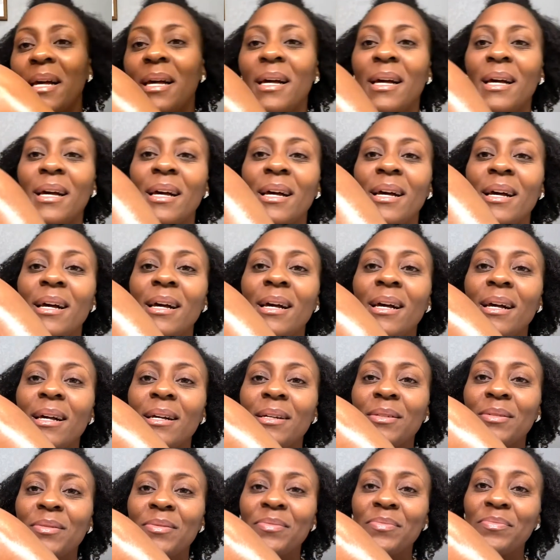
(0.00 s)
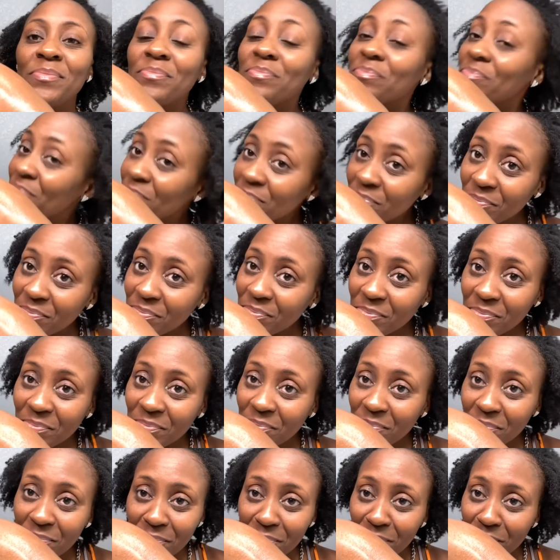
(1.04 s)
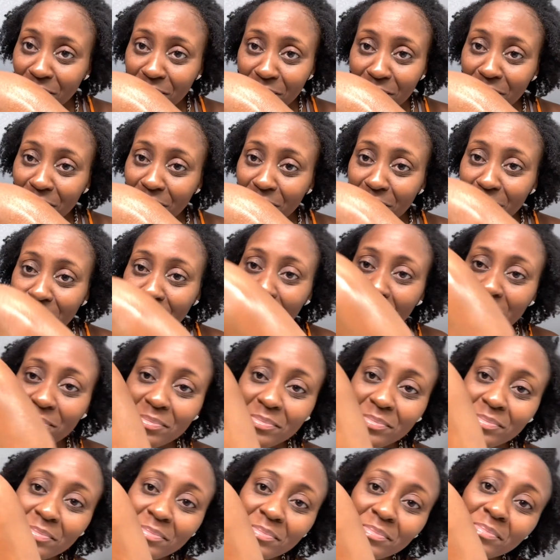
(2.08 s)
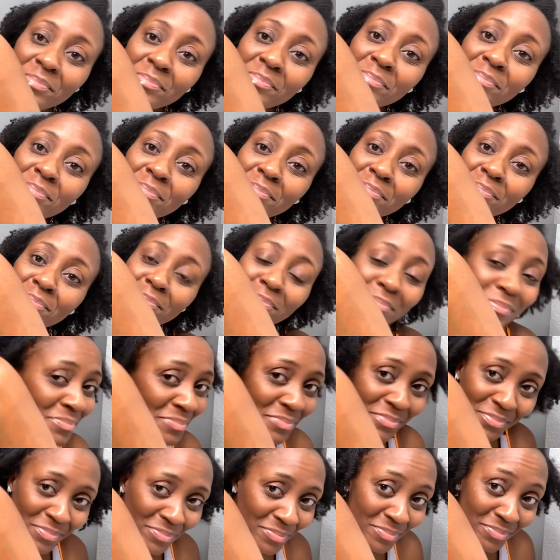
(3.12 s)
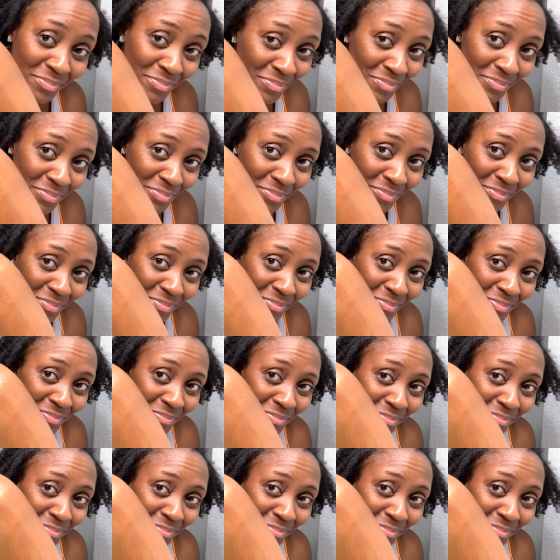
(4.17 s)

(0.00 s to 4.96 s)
Nobody speaks.